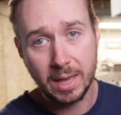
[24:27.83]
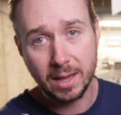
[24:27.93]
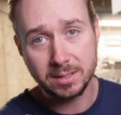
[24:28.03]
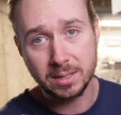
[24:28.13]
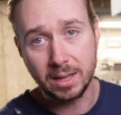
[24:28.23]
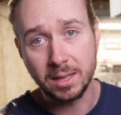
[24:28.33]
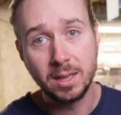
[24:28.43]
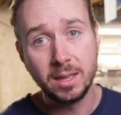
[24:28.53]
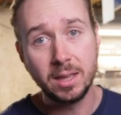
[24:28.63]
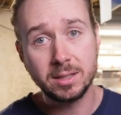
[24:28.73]
gas tank.
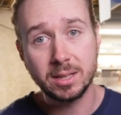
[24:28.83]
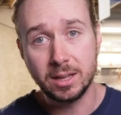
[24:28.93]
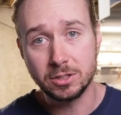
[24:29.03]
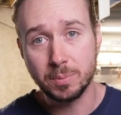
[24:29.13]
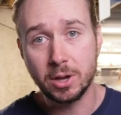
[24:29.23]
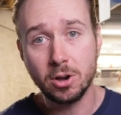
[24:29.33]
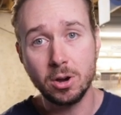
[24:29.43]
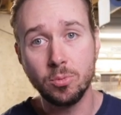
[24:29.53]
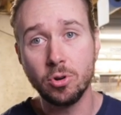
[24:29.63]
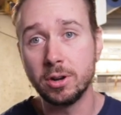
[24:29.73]
It tightens my
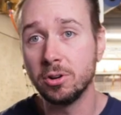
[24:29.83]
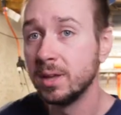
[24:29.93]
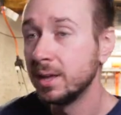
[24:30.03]
carburetor.